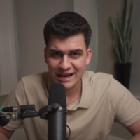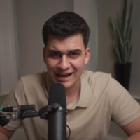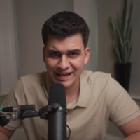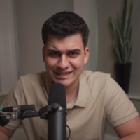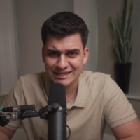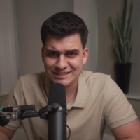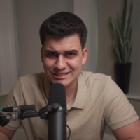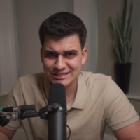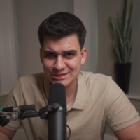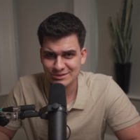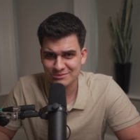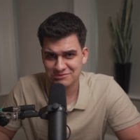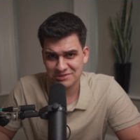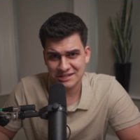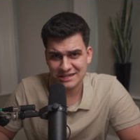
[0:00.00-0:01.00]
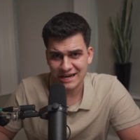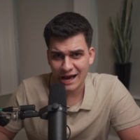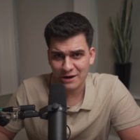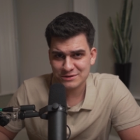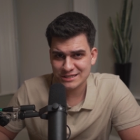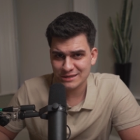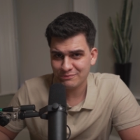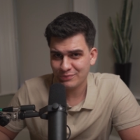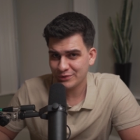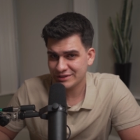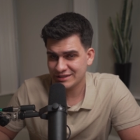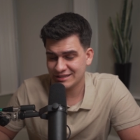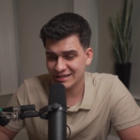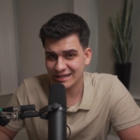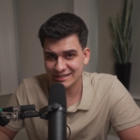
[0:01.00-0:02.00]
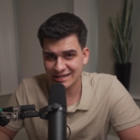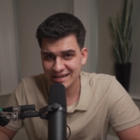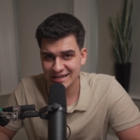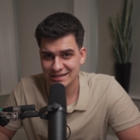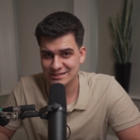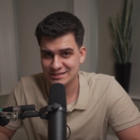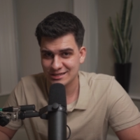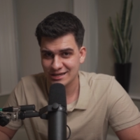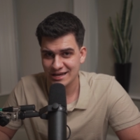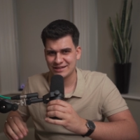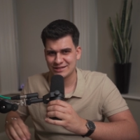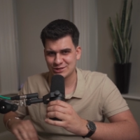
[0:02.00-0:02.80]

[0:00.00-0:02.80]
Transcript: And that's really how simple that is.